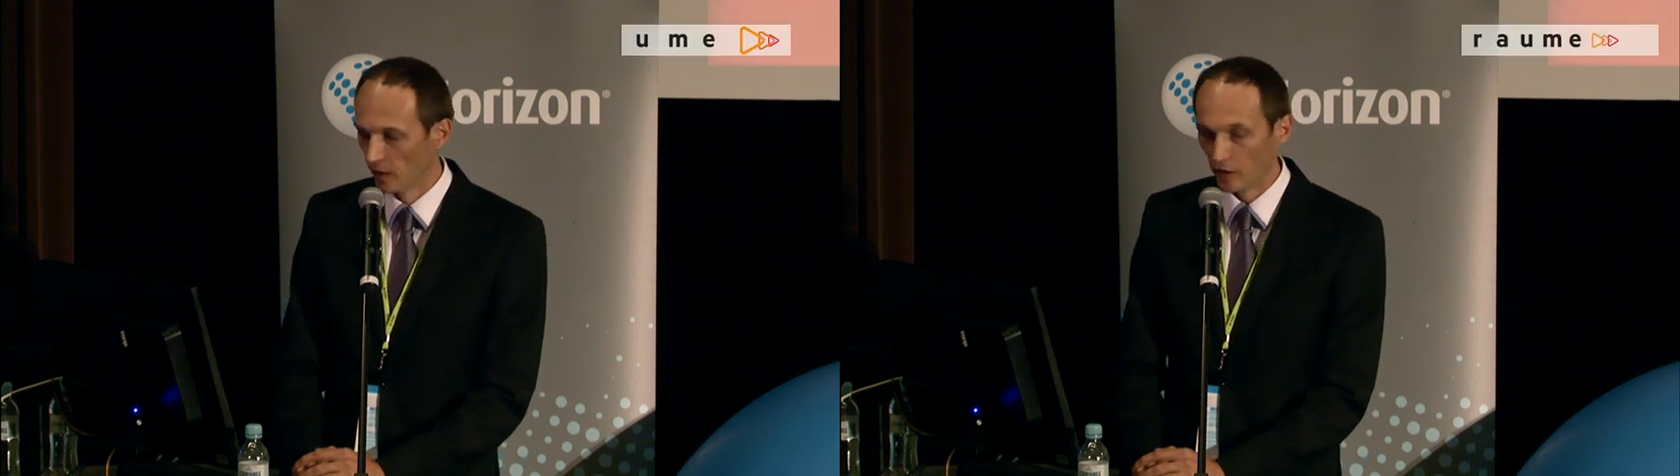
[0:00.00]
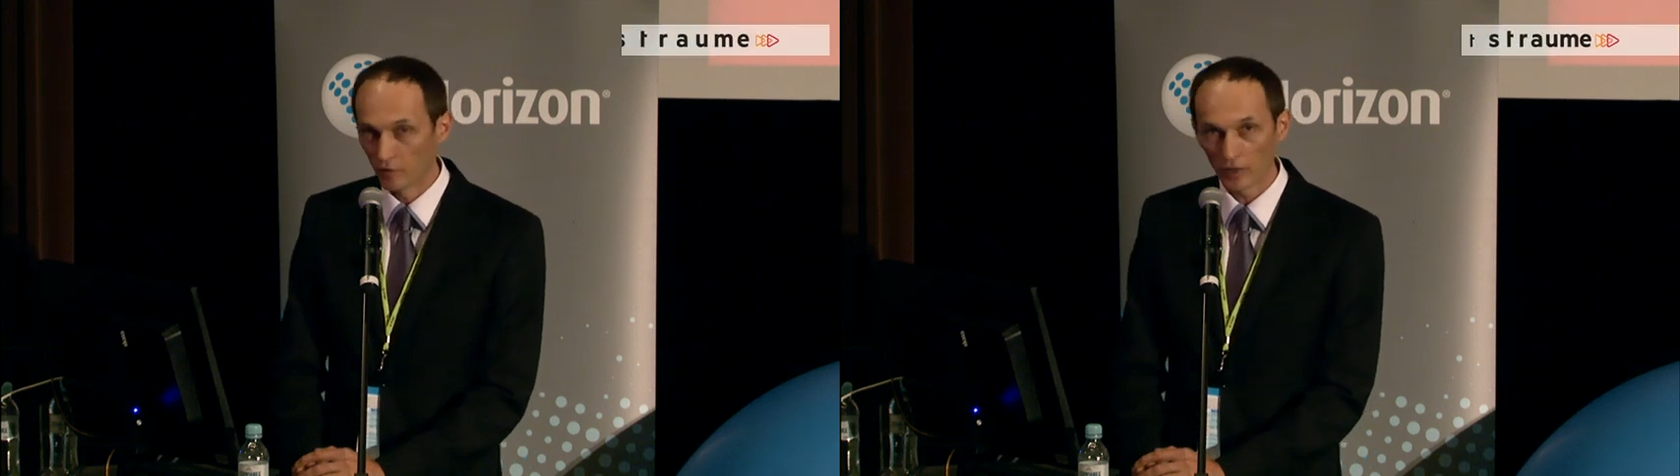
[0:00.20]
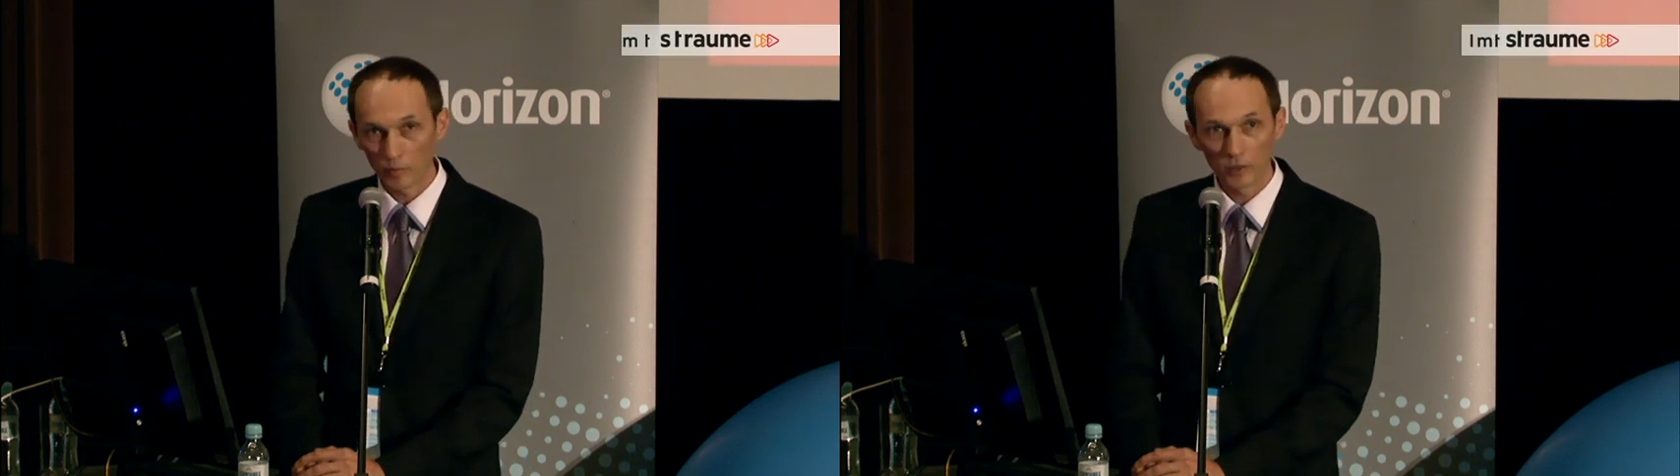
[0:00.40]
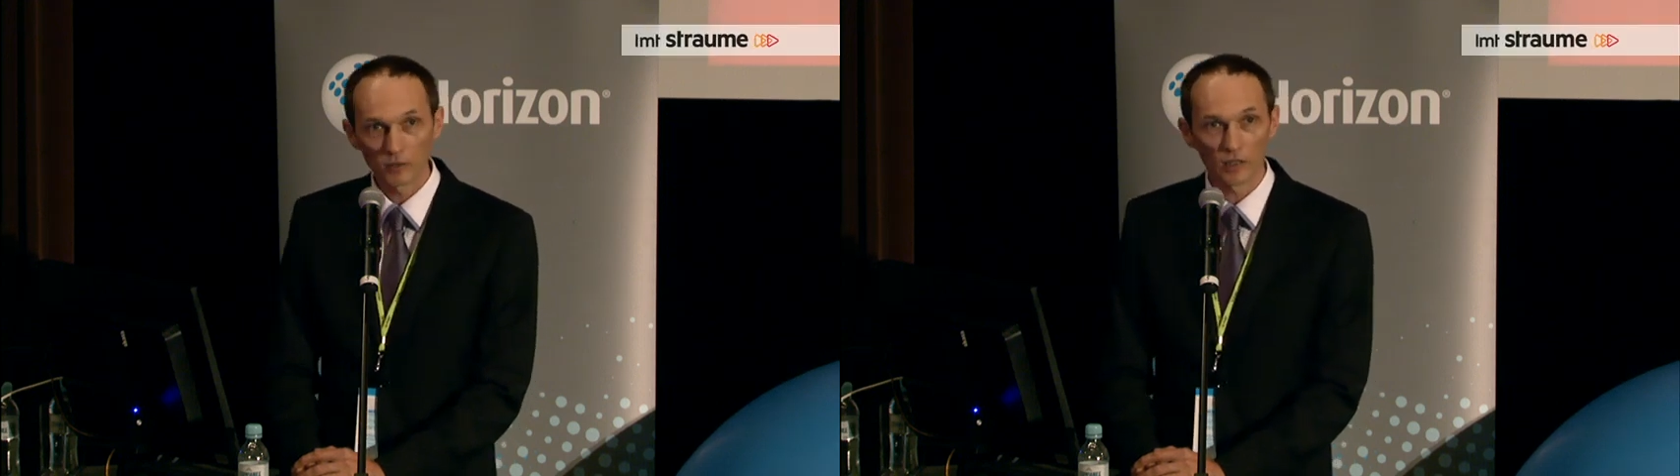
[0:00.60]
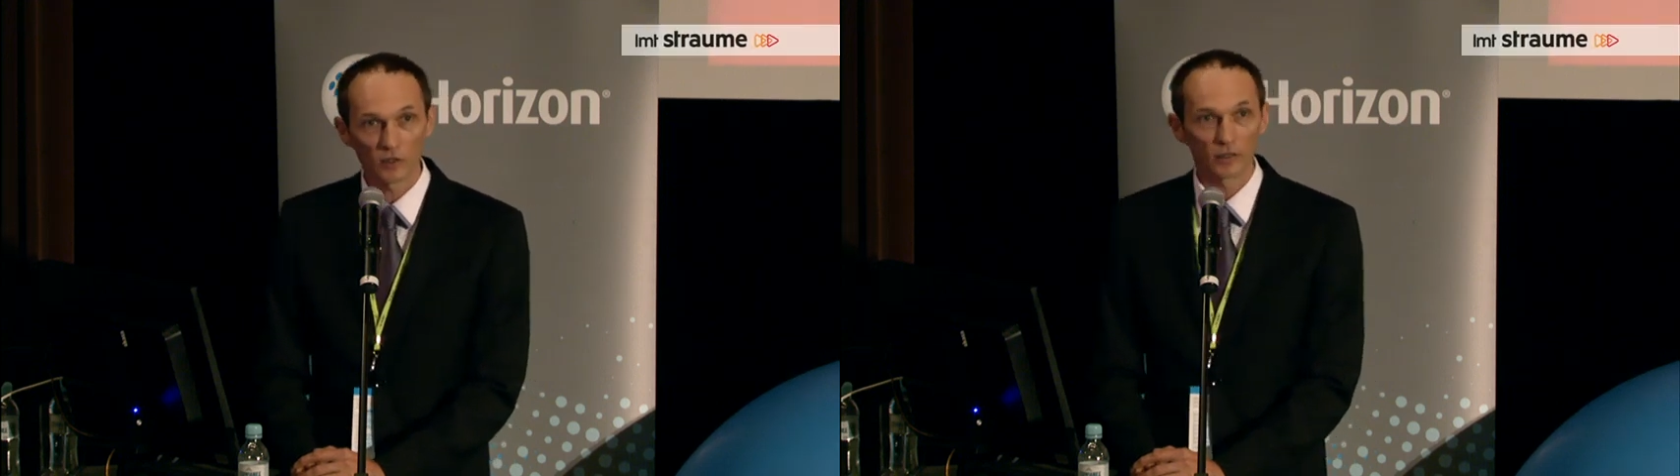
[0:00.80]
In fact,
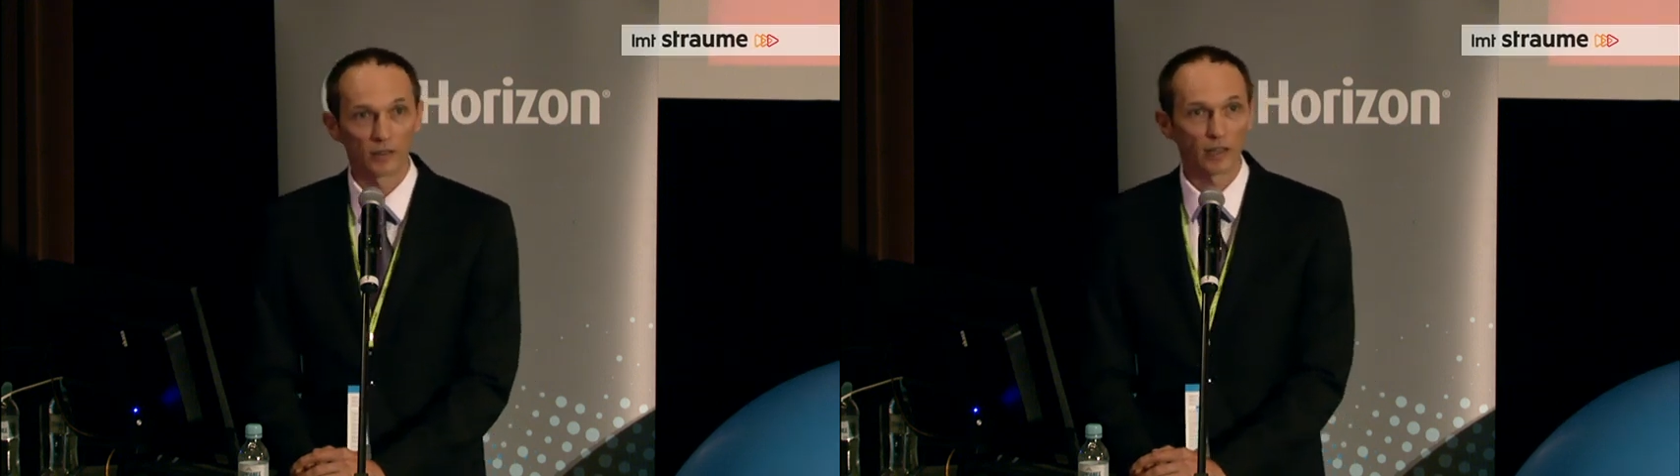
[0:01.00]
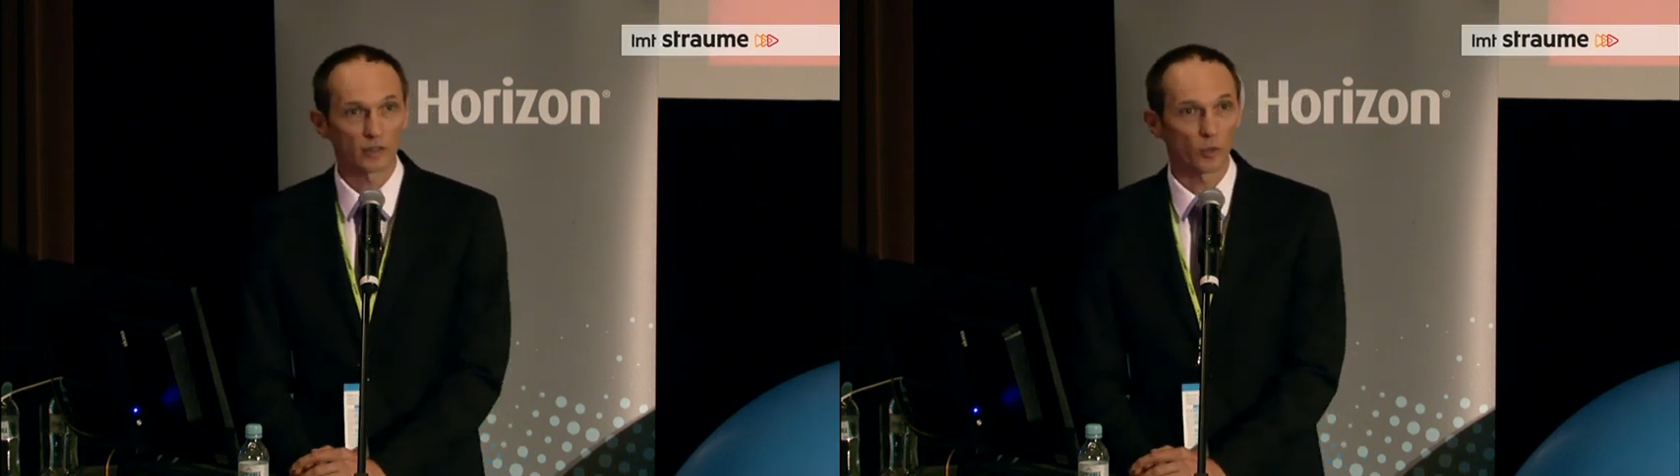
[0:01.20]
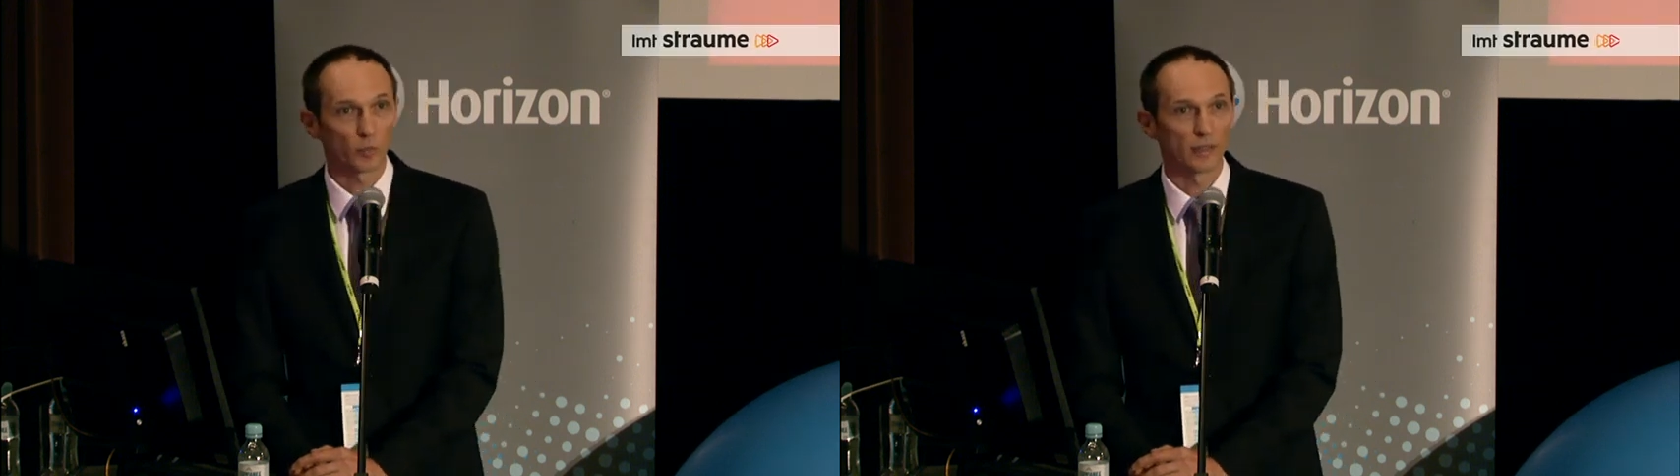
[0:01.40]
MicroStrategy Desktop